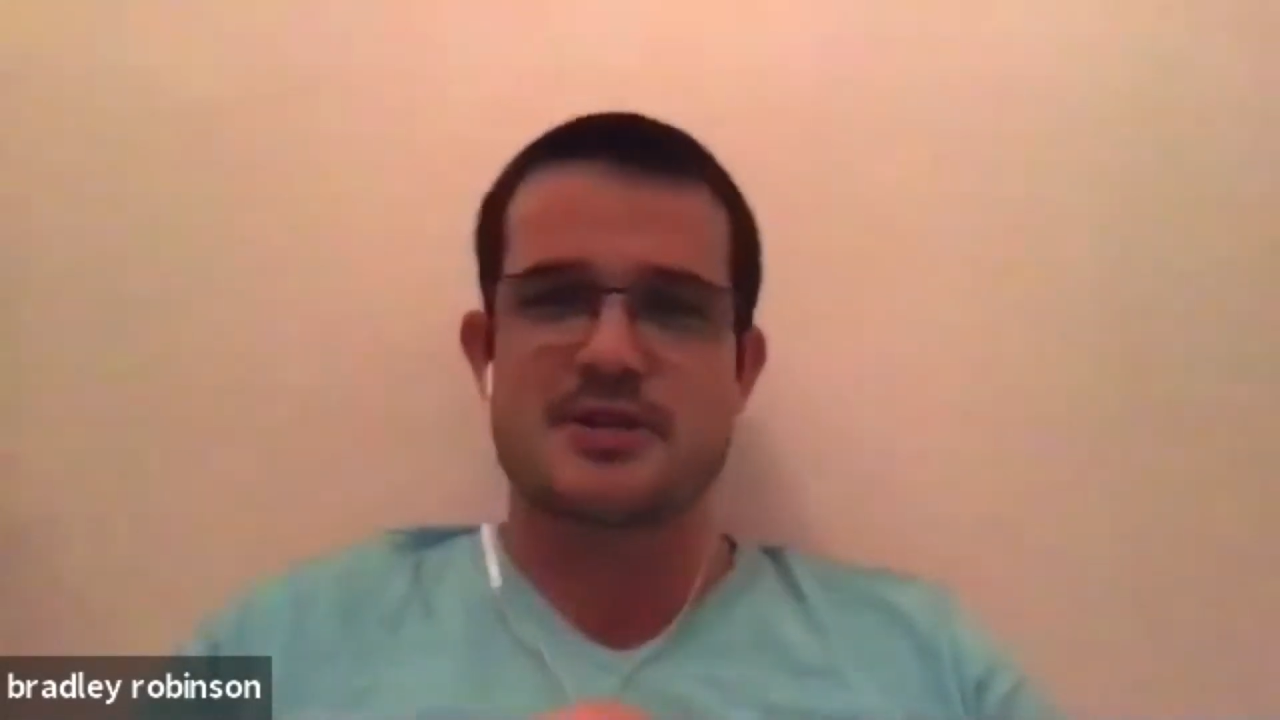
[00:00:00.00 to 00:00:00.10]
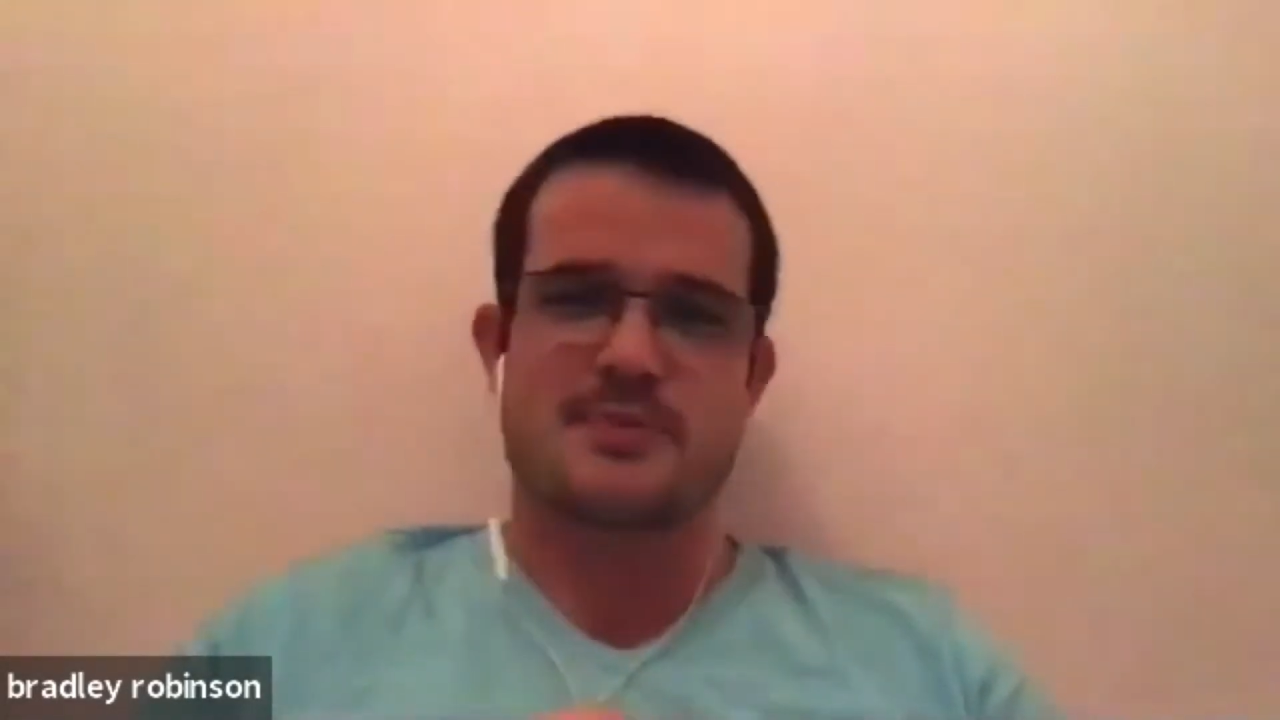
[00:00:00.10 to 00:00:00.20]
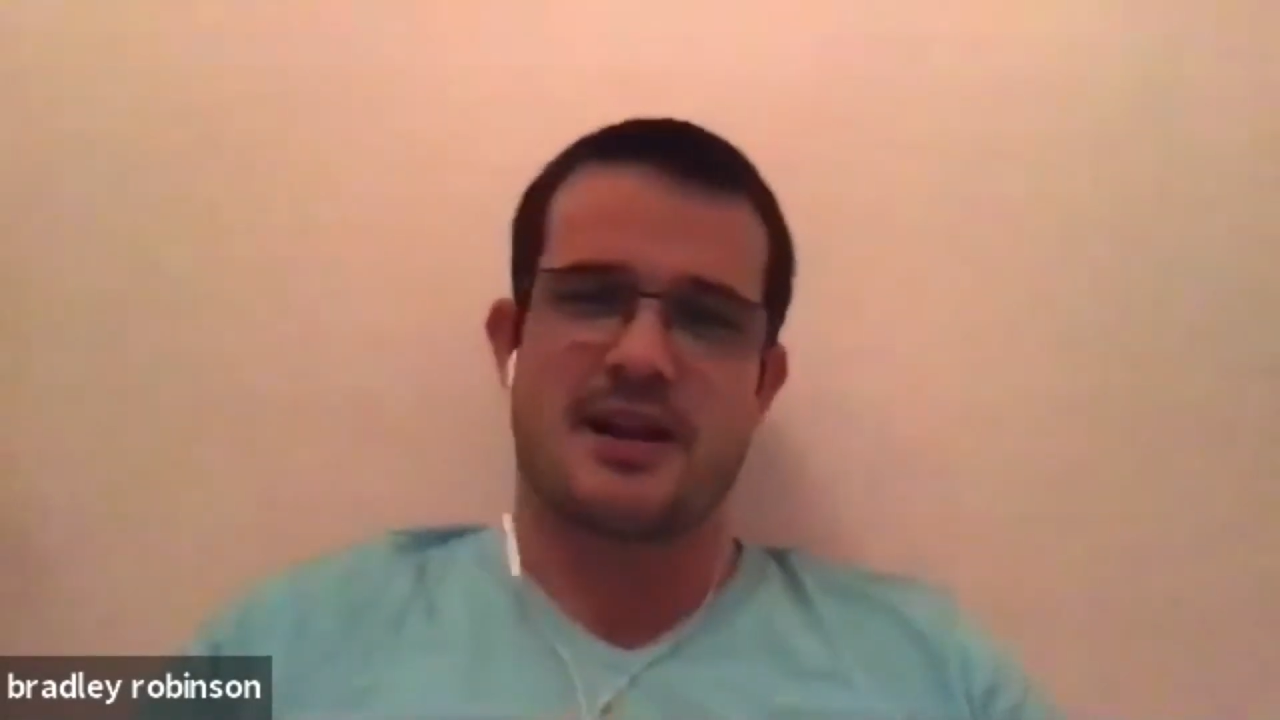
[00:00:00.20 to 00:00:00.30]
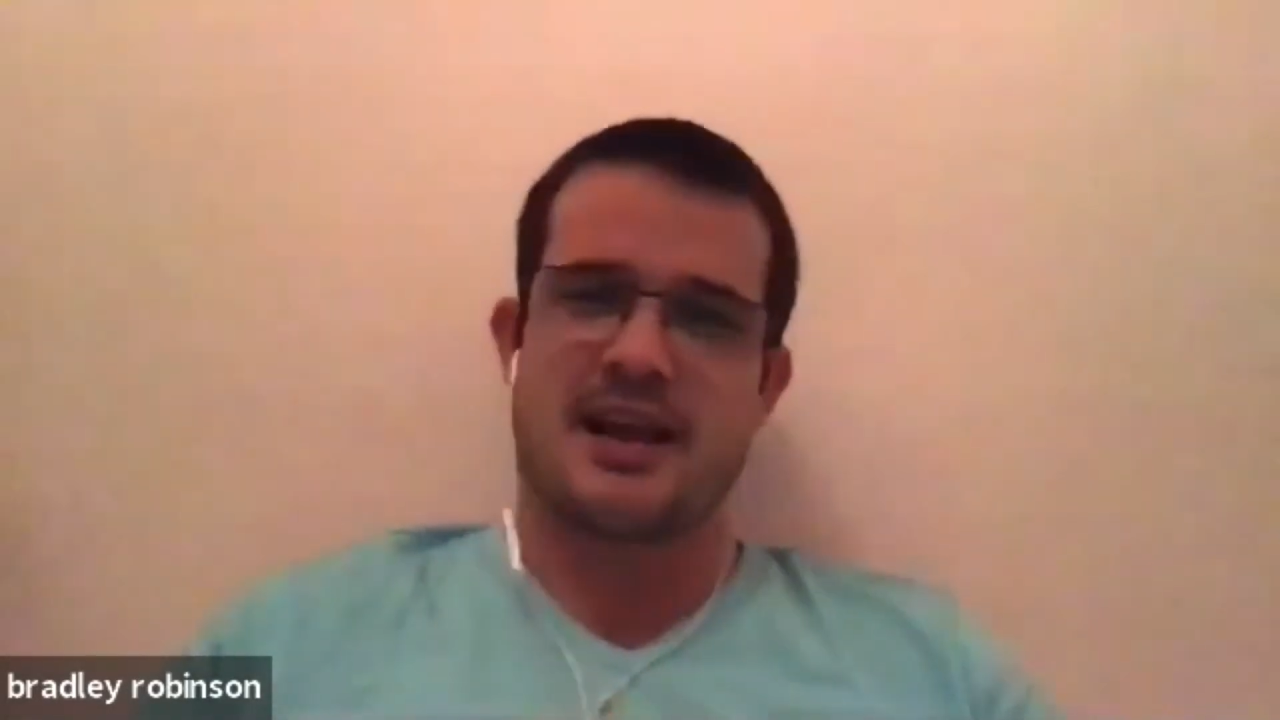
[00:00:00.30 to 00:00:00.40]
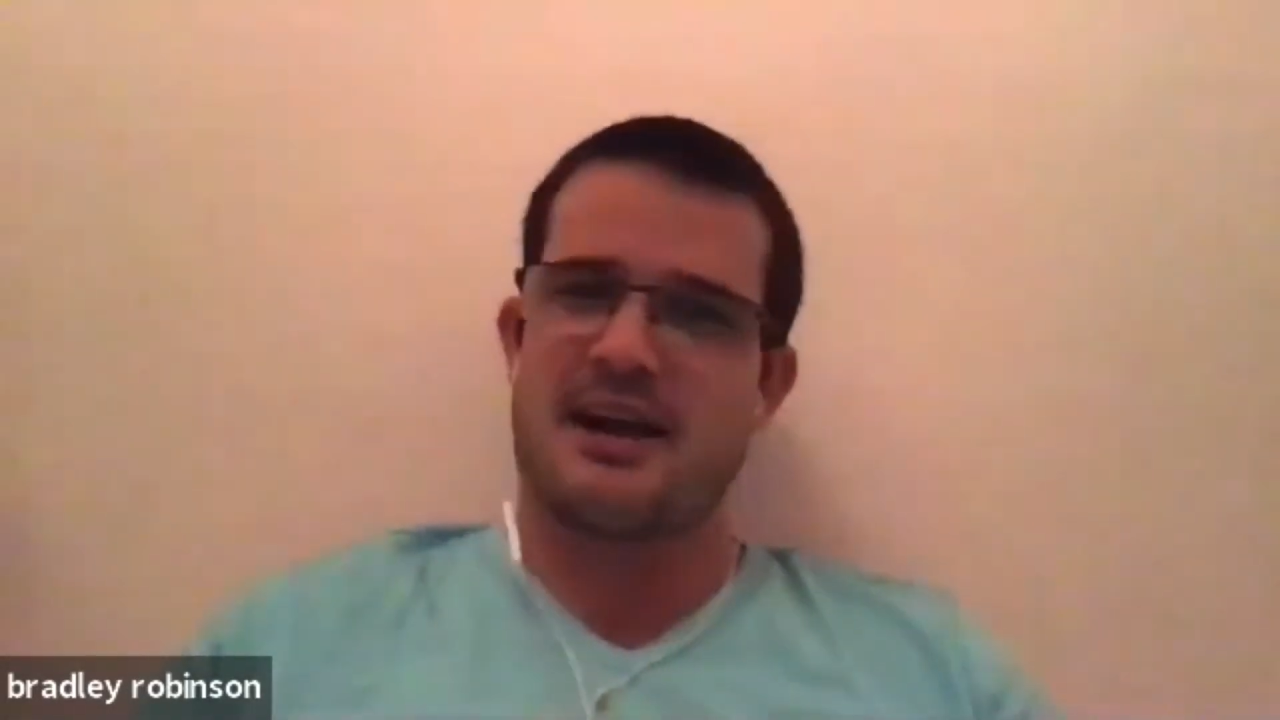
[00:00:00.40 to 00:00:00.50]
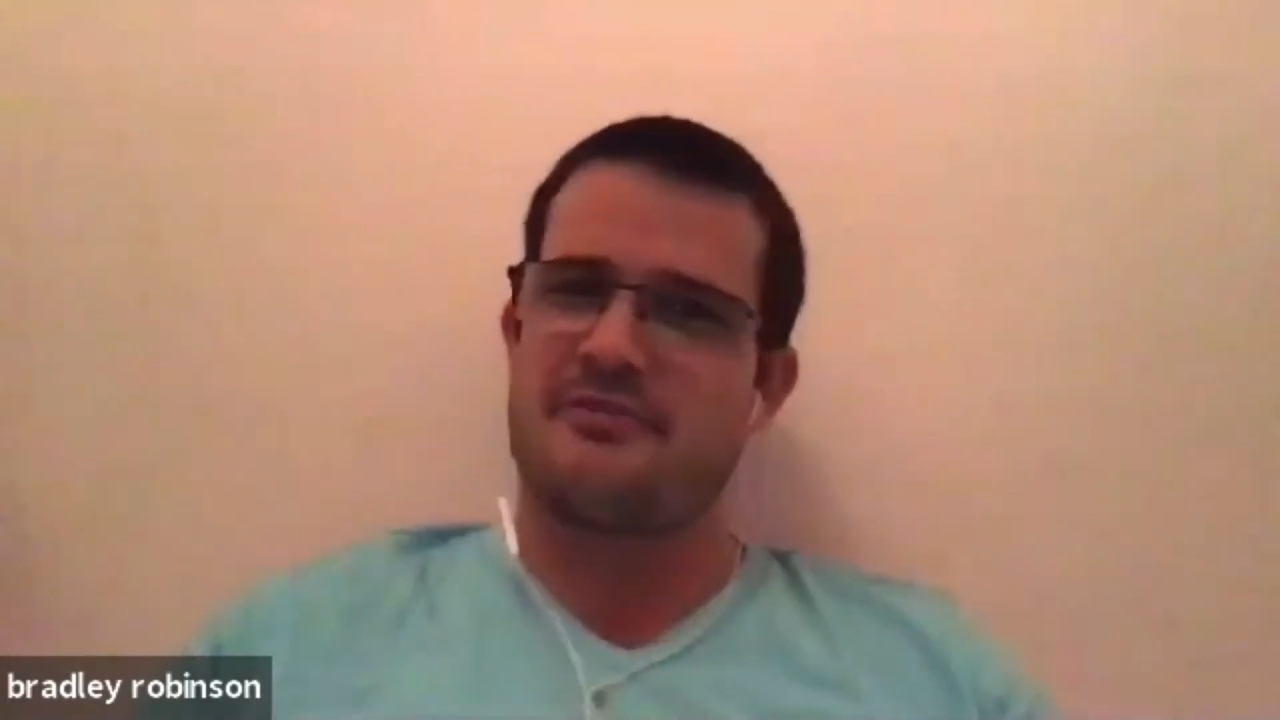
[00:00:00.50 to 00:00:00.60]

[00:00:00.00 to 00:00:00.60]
life